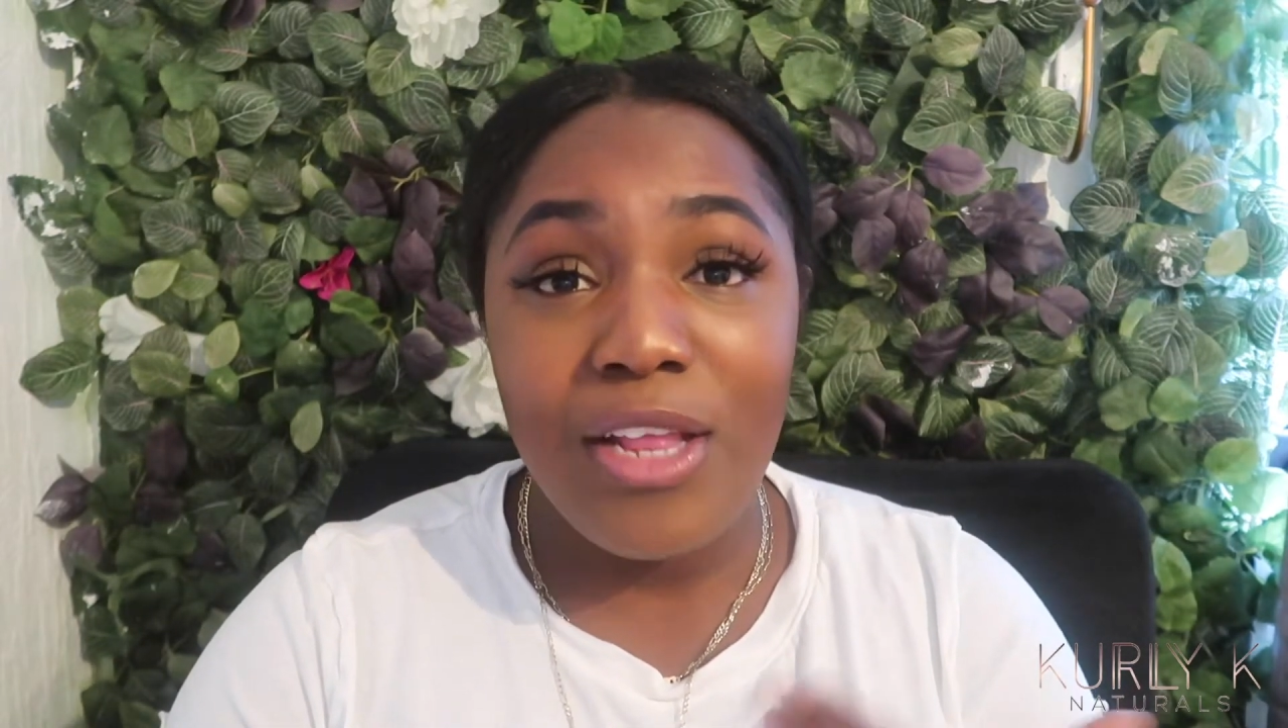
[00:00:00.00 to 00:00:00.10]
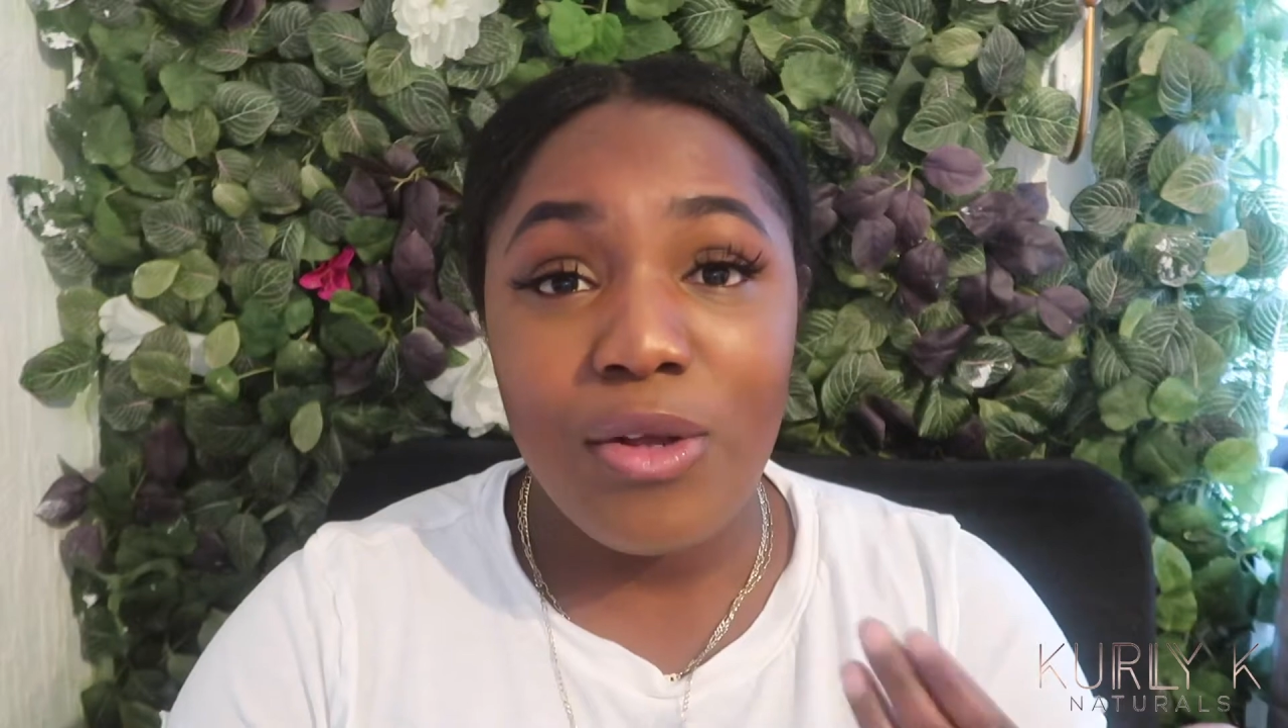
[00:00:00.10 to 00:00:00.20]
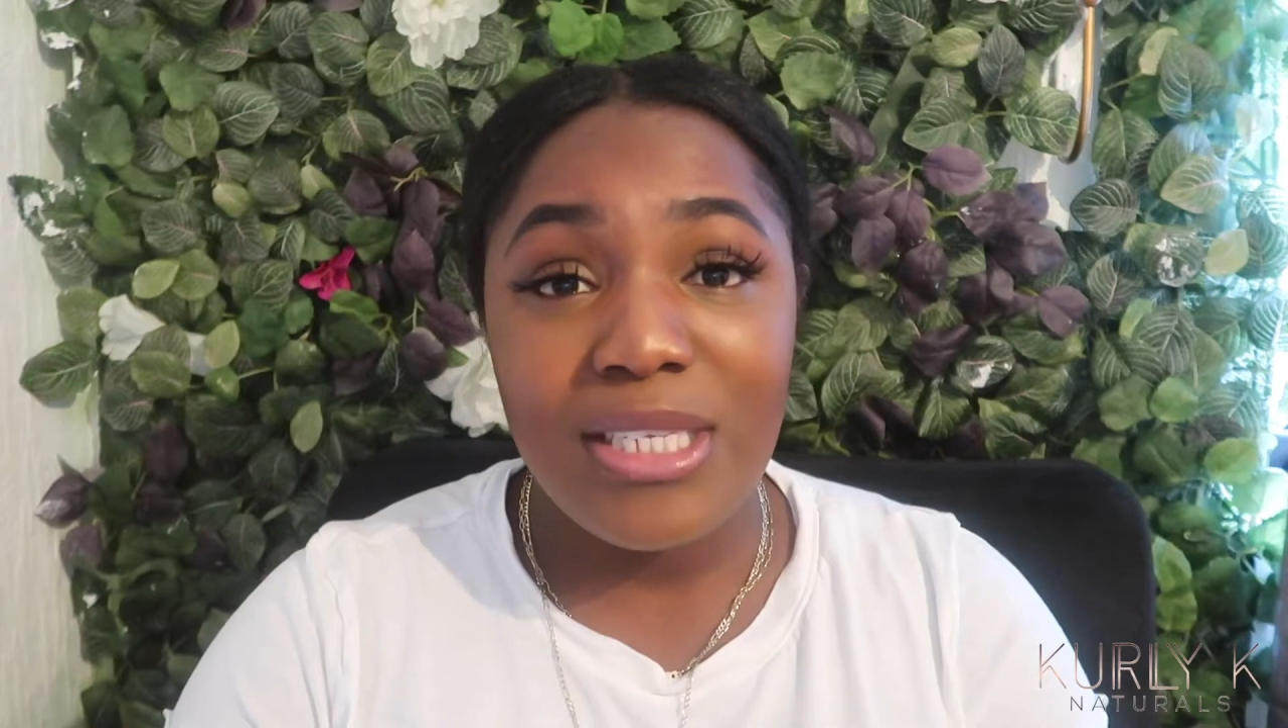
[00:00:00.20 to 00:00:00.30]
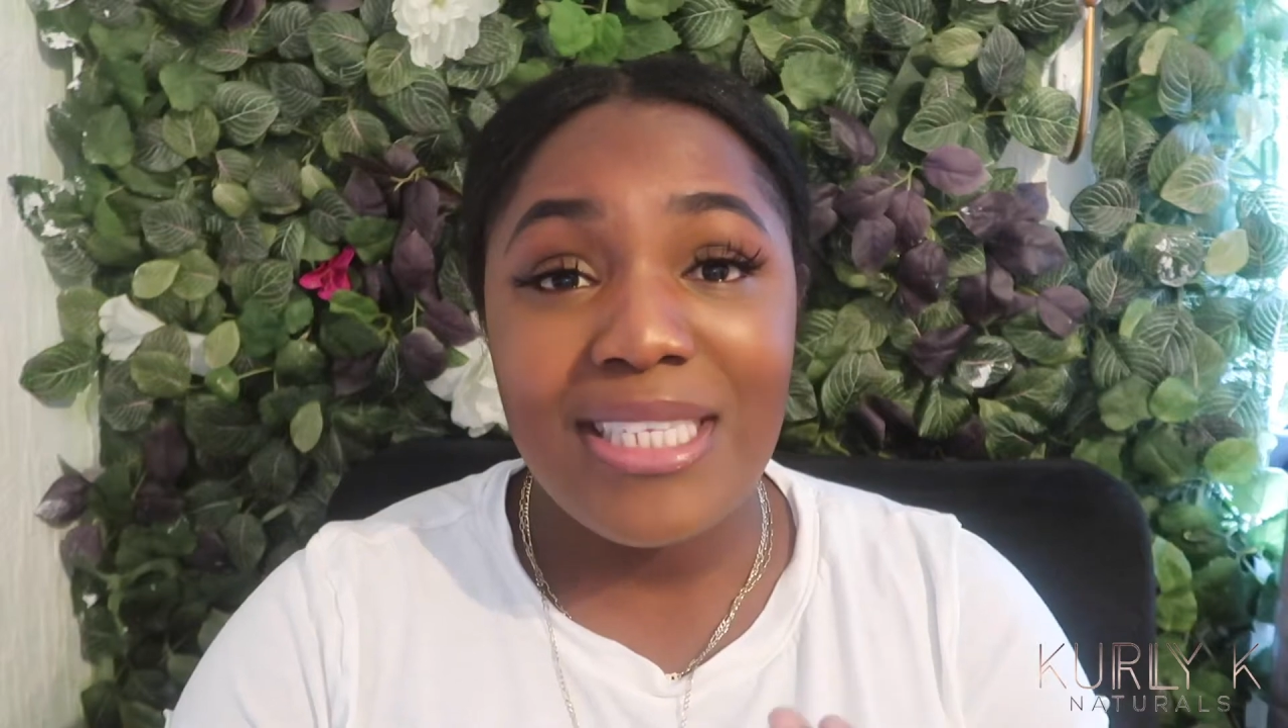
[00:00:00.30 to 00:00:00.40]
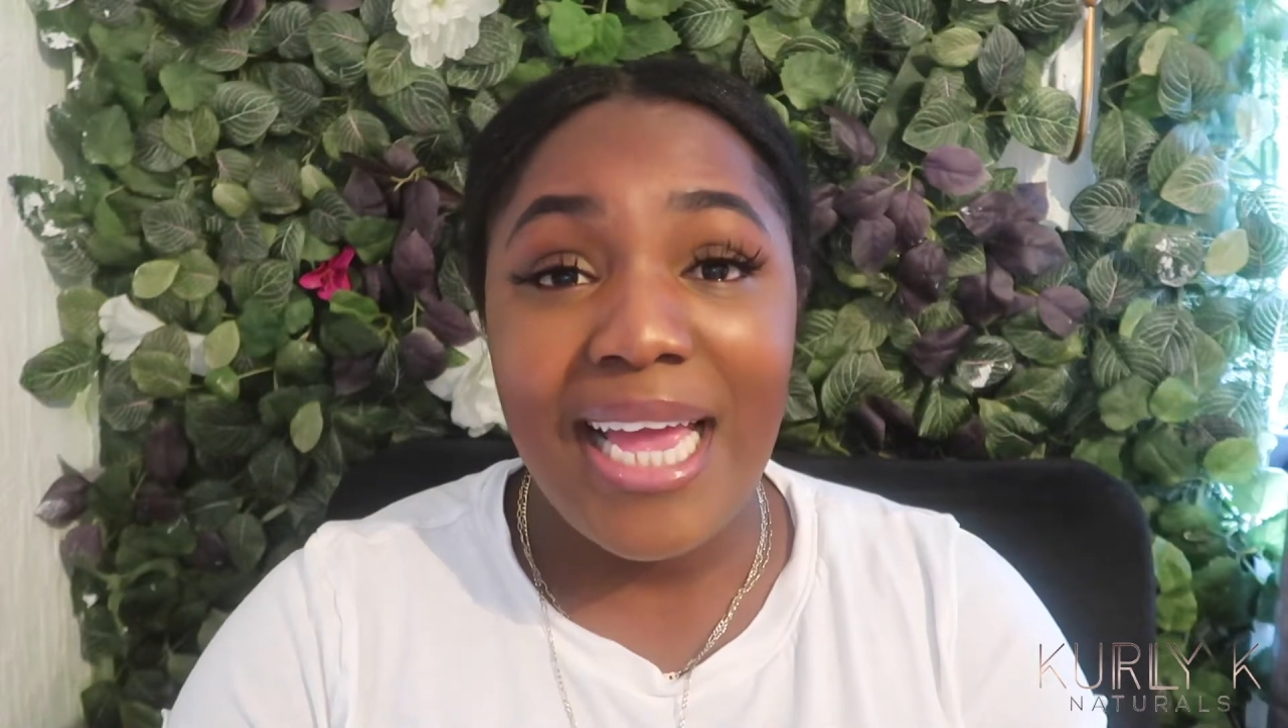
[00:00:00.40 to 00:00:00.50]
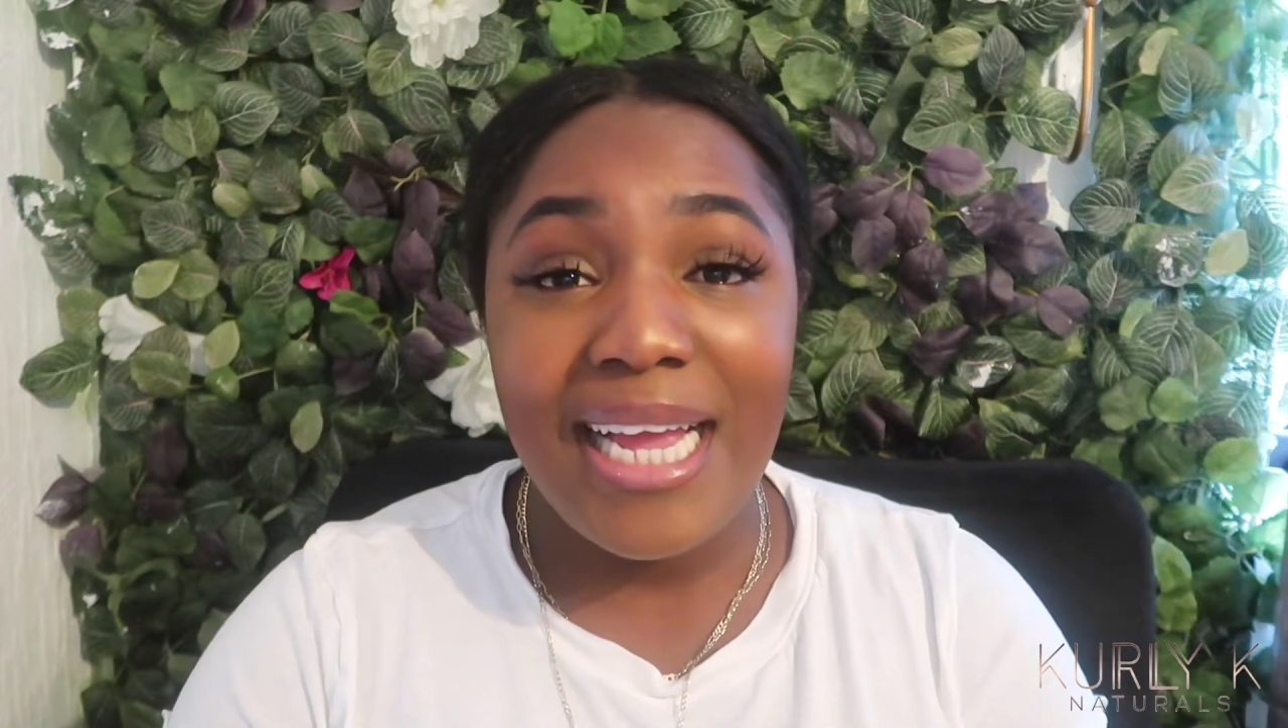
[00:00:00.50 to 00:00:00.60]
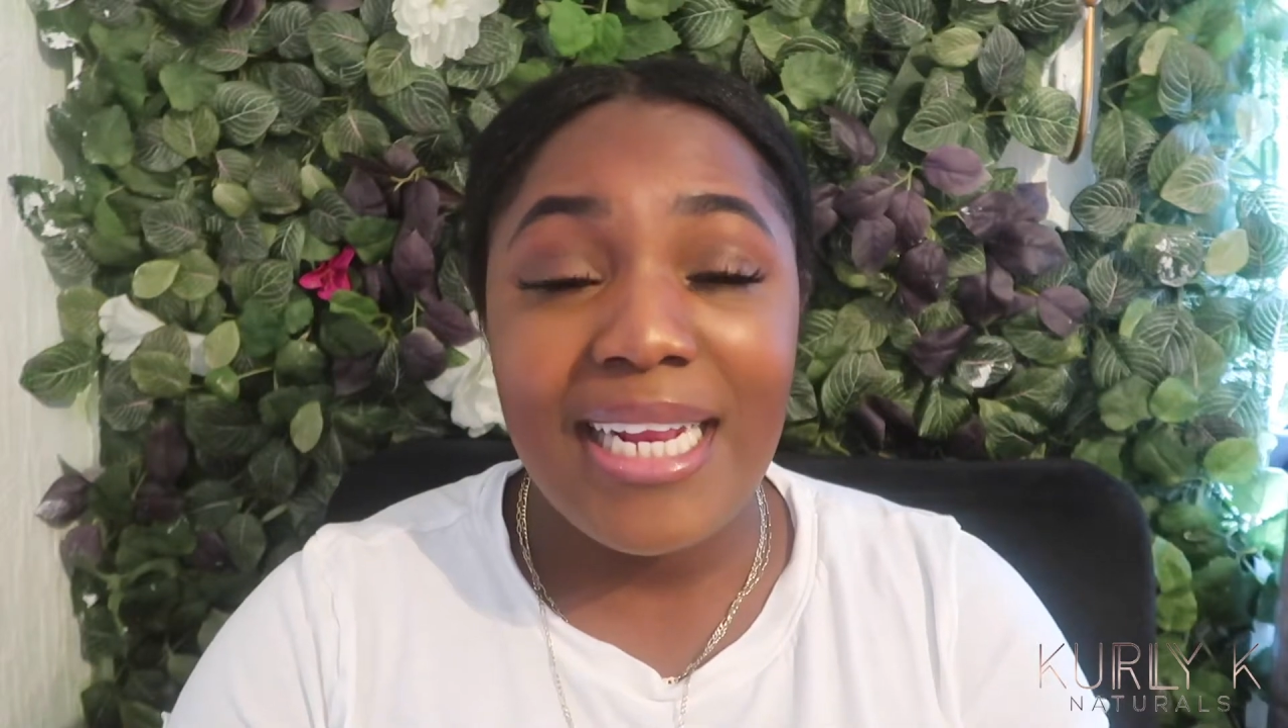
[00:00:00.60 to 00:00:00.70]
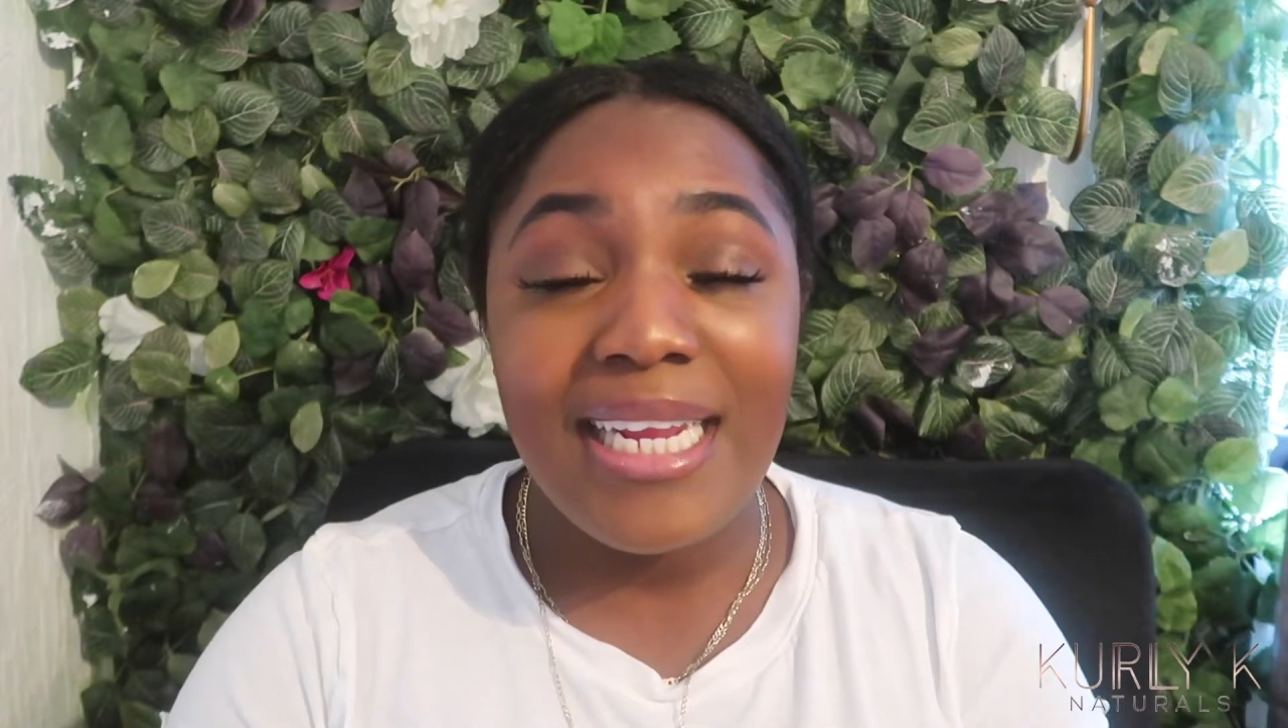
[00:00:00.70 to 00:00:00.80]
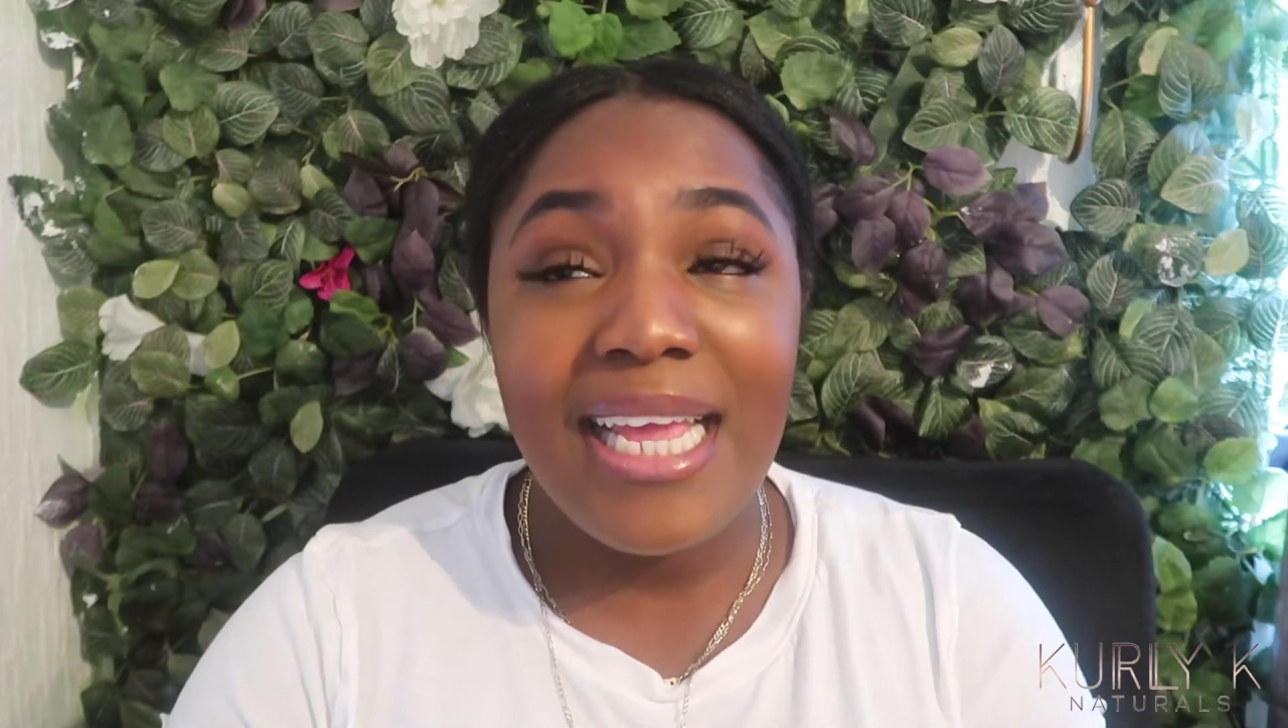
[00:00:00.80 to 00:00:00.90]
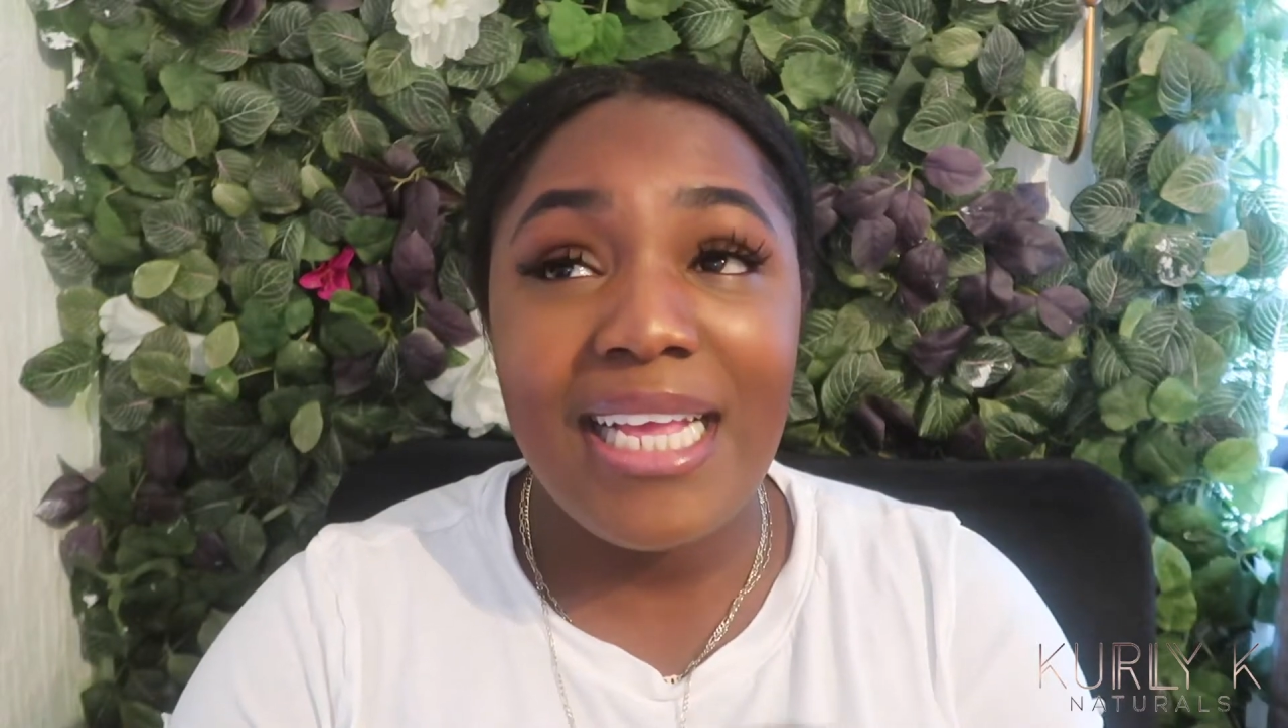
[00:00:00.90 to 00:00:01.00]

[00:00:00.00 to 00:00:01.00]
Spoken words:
and you're detangling,